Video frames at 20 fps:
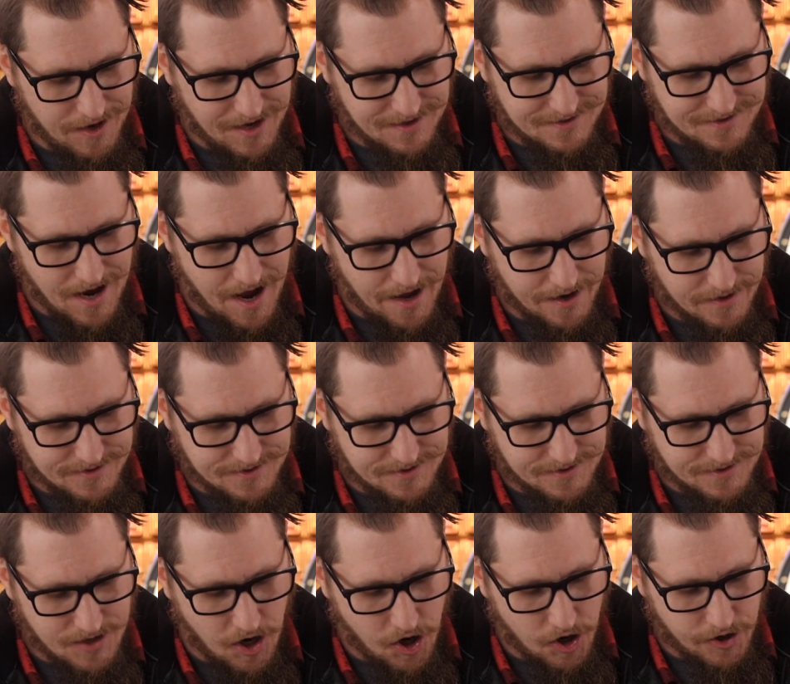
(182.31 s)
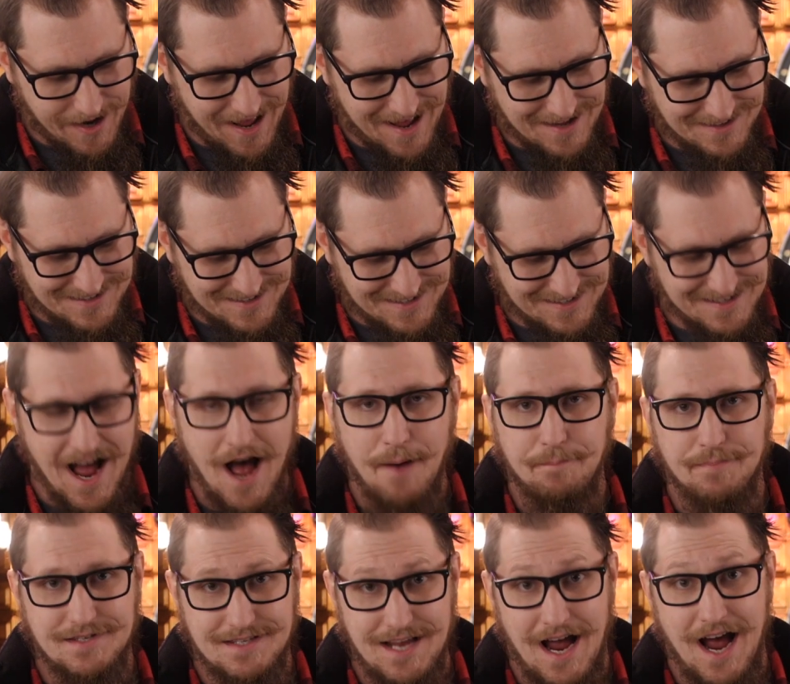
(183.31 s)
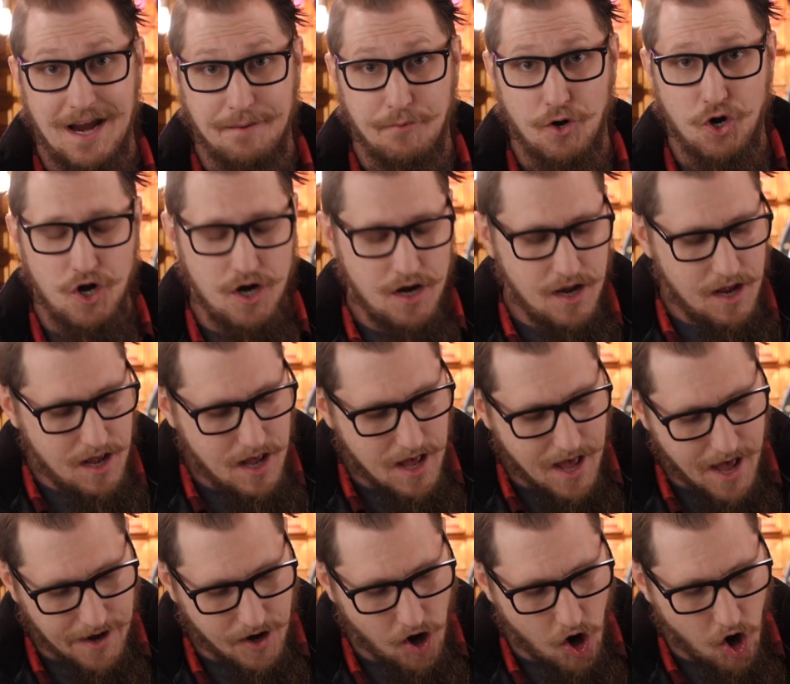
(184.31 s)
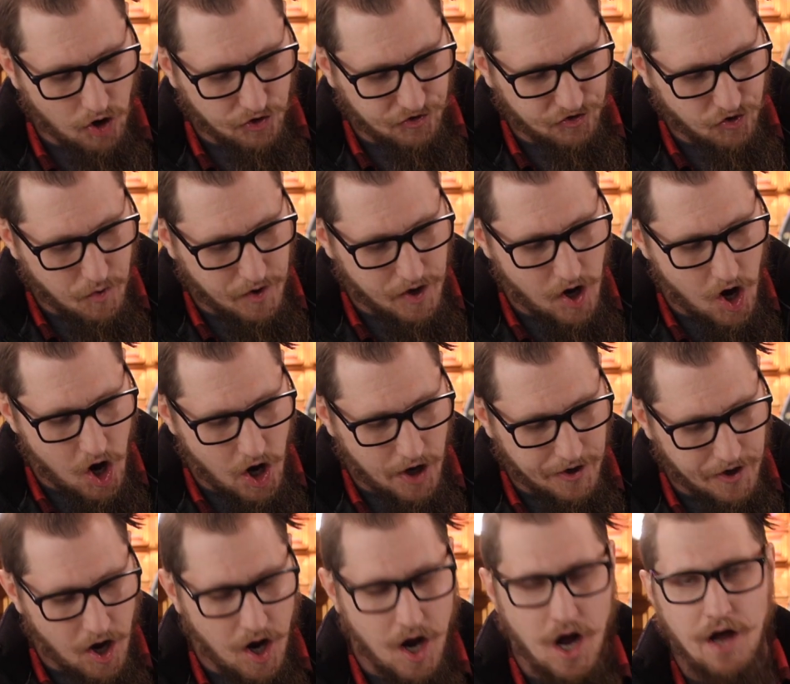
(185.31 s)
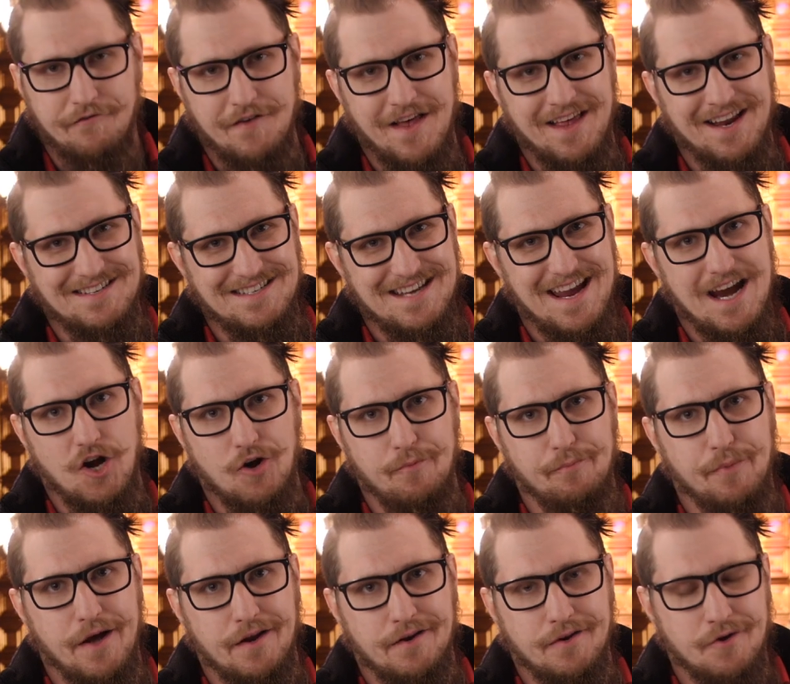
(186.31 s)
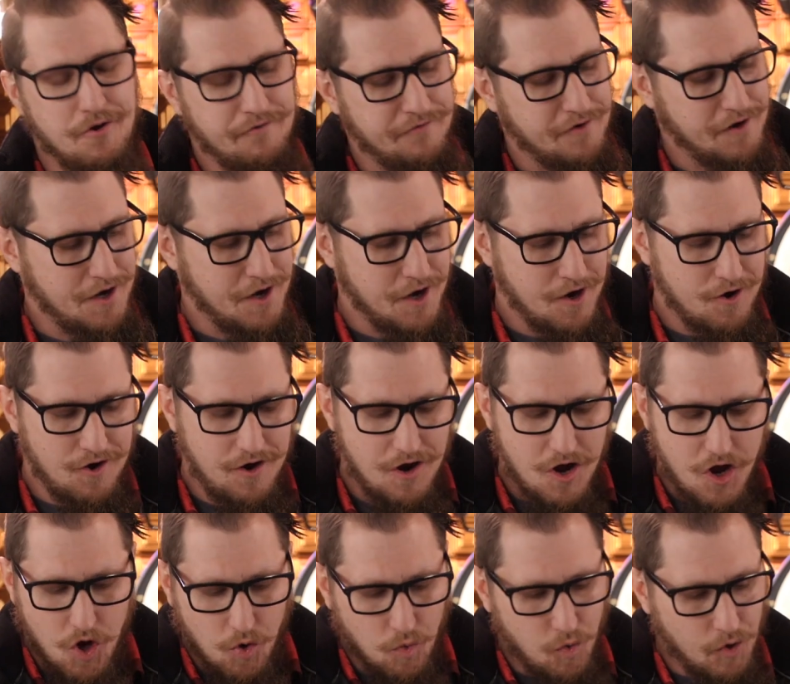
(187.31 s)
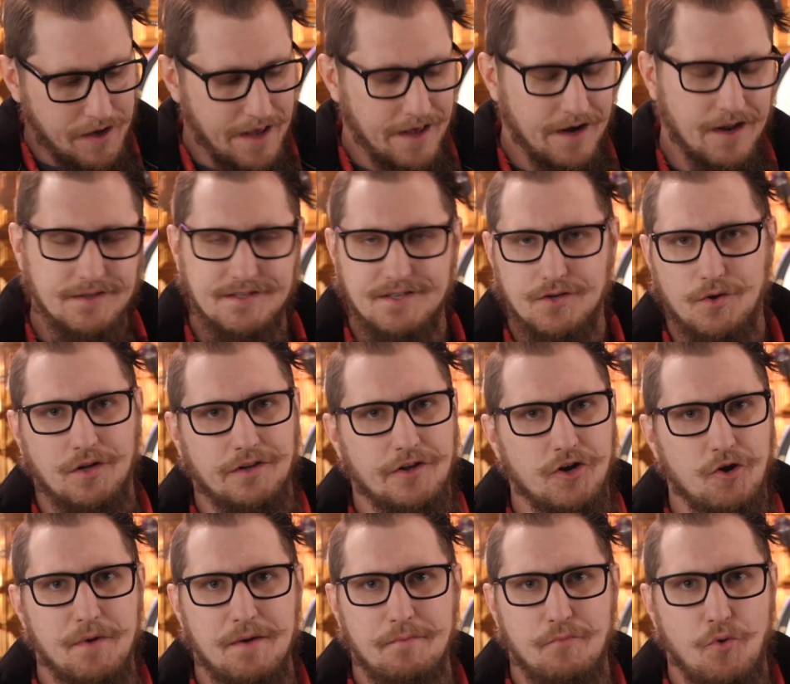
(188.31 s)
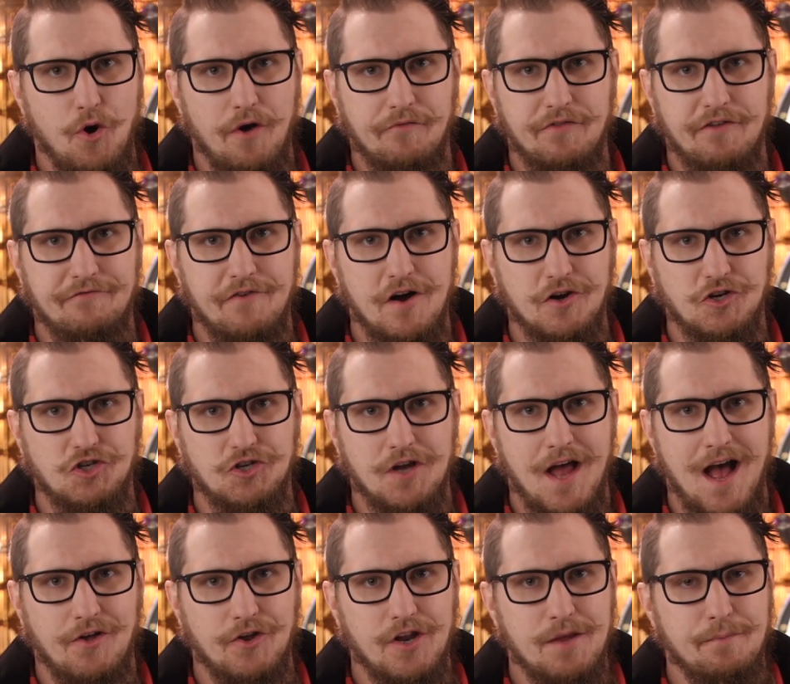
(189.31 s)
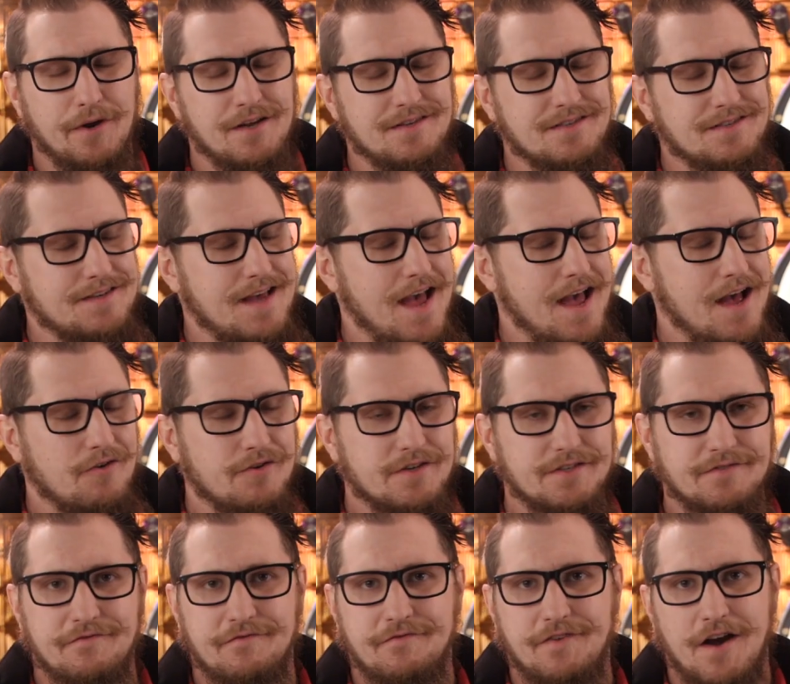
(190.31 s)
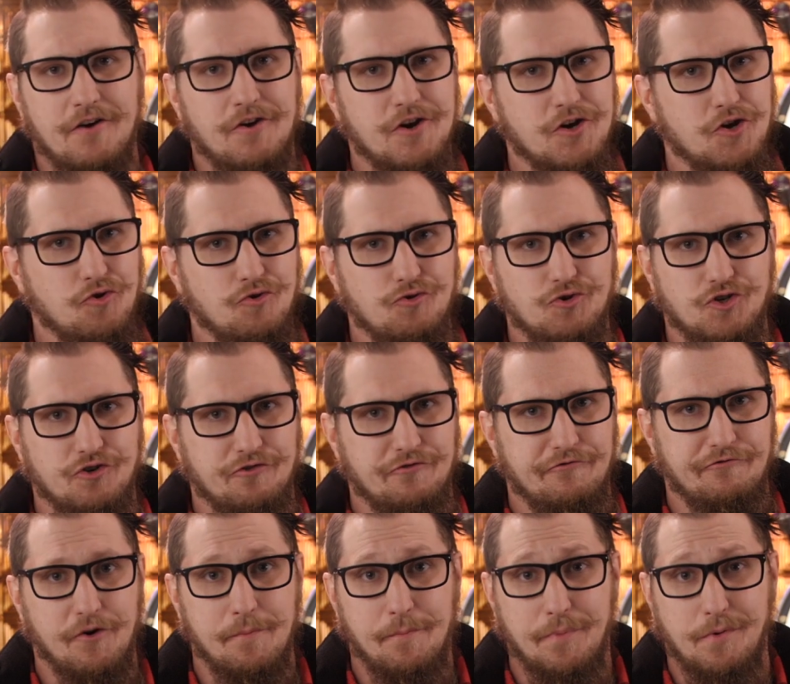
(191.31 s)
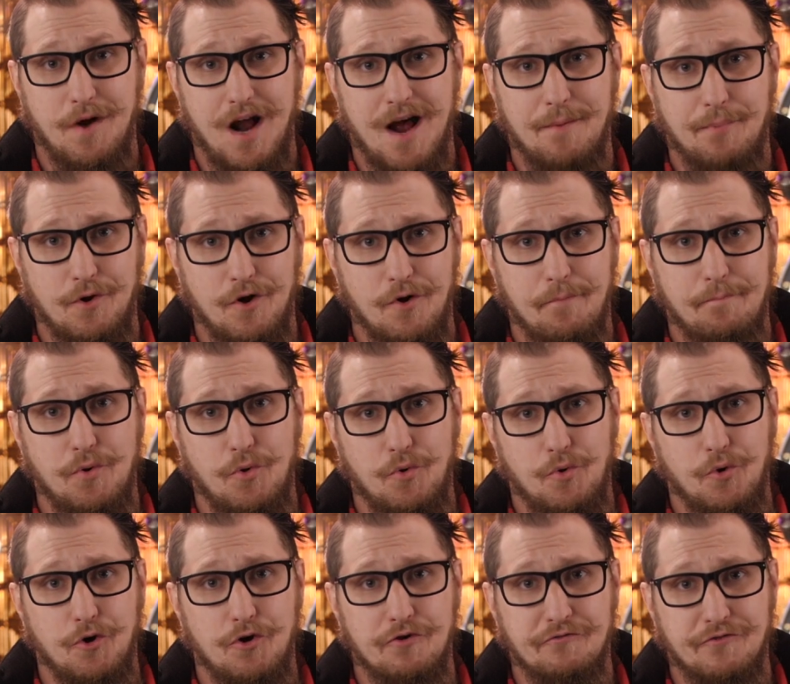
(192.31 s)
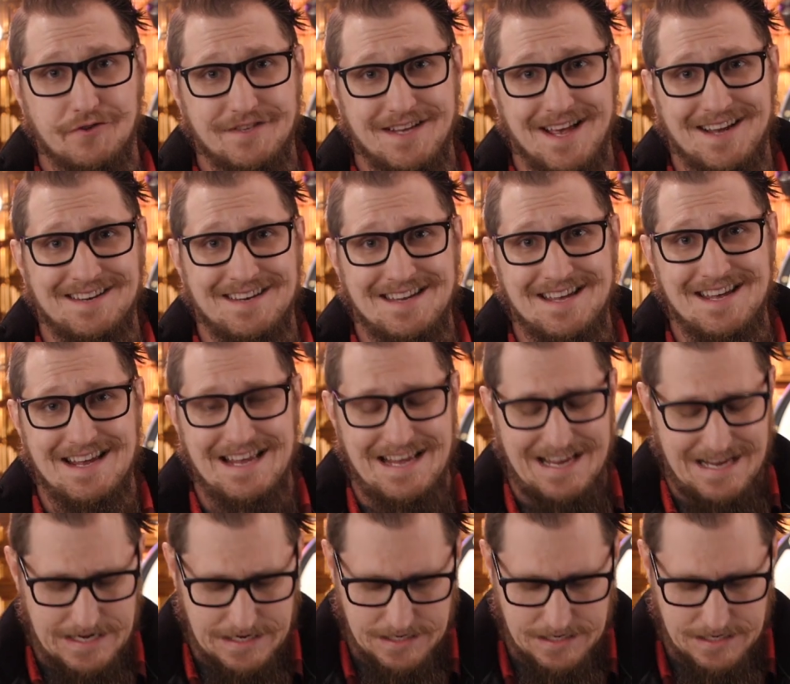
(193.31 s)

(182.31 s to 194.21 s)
It's got a start and stop timer and also an on off and a tare button over here. We'll get into a little bit more of the functionality, but a scale is very crucial for proper pour over technique.